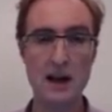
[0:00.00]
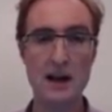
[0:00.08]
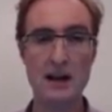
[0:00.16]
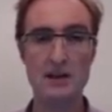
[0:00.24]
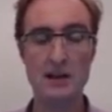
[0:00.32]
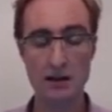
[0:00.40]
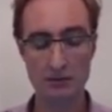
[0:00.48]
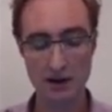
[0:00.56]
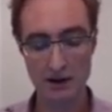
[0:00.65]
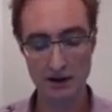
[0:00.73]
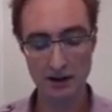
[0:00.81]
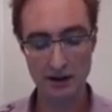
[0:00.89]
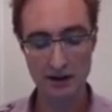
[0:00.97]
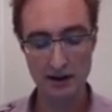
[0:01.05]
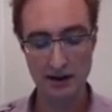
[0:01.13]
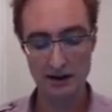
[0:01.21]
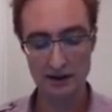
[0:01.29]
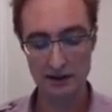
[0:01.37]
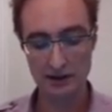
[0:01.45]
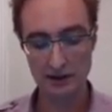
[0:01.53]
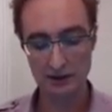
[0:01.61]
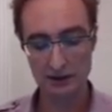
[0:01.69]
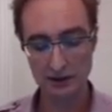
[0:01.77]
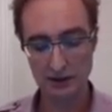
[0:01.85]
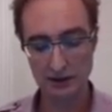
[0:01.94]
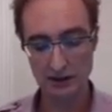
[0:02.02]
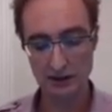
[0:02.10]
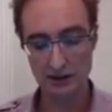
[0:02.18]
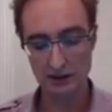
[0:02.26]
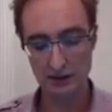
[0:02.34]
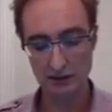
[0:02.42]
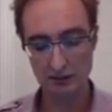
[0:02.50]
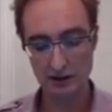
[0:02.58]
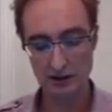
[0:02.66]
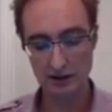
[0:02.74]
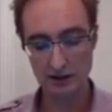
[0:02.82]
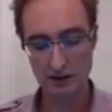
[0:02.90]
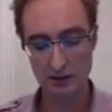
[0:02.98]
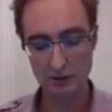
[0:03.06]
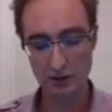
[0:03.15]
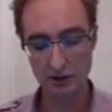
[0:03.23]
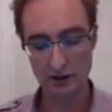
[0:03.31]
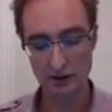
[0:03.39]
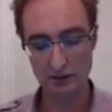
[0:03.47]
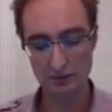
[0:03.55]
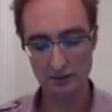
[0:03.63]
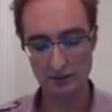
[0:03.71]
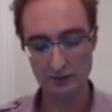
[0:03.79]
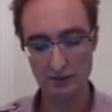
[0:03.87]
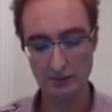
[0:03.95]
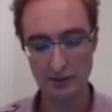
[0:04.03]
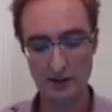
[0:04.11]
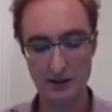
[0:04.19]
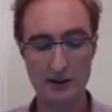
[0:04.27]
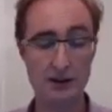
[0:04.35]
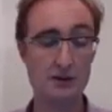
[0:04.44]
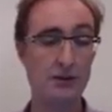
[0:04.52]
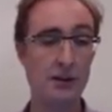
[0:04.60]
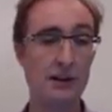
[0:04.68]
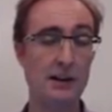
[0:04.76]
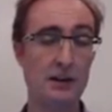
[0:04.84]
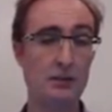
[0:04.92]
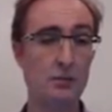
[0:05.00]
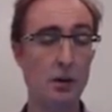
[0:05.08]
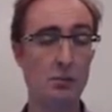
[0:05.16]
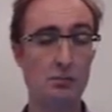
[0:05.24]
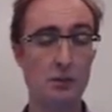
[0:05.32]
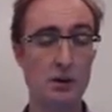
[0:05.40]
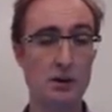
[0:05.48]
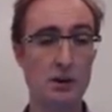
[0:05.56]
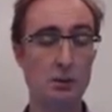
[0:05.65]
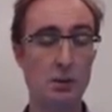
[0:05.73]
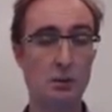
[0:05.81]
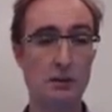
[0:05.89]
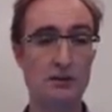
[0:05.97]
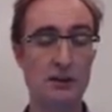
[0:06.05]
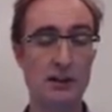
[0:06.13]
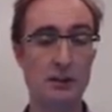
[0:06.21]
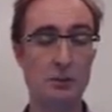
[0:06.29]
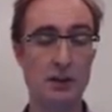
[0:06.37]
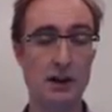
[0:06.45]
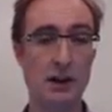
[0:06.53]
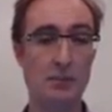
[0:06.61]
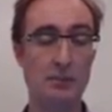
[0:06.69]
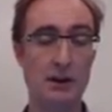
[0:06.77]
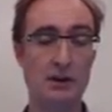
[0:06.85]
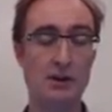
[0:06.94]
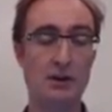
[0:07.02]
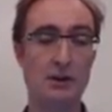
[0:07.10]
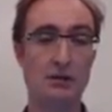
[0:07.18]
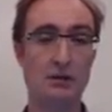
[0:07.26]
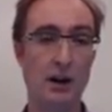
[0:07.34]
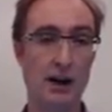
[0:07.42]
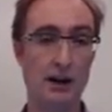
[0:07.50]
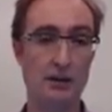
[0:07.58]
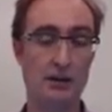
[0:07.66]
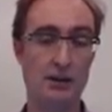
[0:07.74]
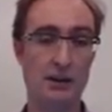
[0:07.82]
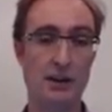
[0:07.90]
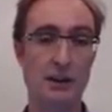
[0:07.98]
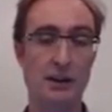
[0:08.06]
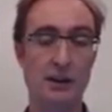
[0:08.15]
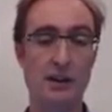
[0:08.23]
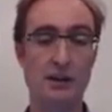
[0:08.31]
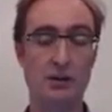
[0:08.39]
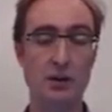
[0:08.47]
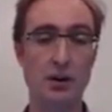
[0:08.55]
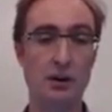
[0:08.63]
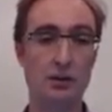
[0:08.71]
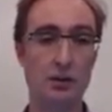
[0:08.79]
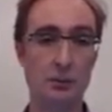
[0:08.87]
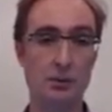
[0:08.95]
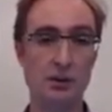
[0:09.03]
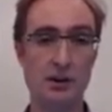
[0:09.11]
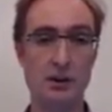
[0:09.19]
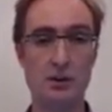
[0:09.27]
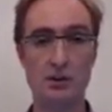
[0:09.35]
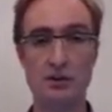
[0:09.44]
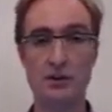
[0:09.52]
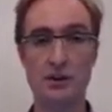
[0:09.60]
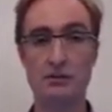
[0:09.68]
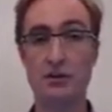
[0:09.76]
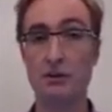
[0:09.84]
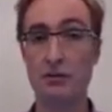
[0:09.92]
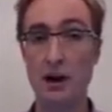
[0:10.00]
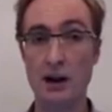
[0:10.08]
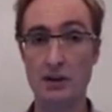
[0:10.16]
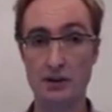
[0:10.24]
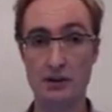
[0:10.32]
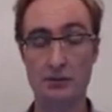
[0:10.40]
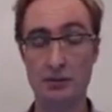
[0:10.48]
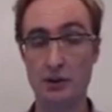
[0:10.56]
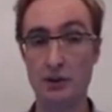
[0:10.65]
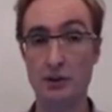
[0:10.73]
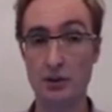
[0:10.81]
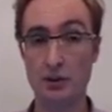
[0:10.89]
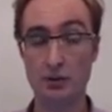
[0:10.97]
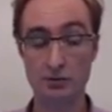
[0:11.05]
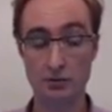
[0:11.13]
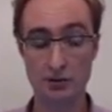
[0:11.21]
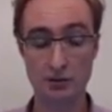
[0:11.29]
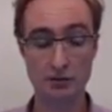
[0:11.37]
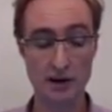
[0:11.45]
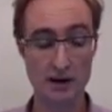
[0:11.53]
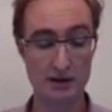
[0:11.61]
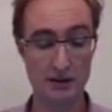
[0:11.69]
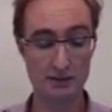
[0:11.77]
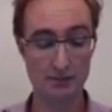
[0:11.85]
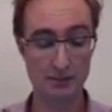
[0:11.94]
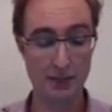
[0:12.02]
and that router has links that connect it to the rest of the network. That's fine. That's mostly what we've seen with our pictures of graphs. The dots represent all of the different routers which are doing the routing.